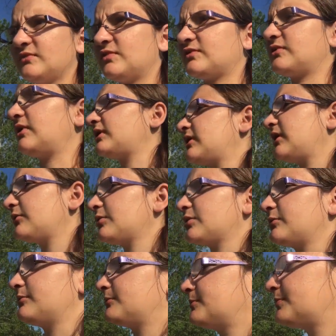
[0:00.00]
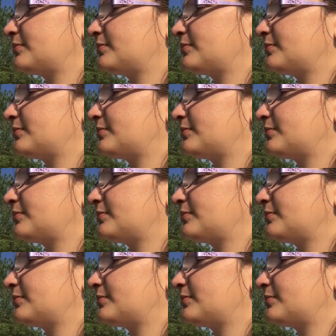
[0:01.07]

Just gonna hang out with them.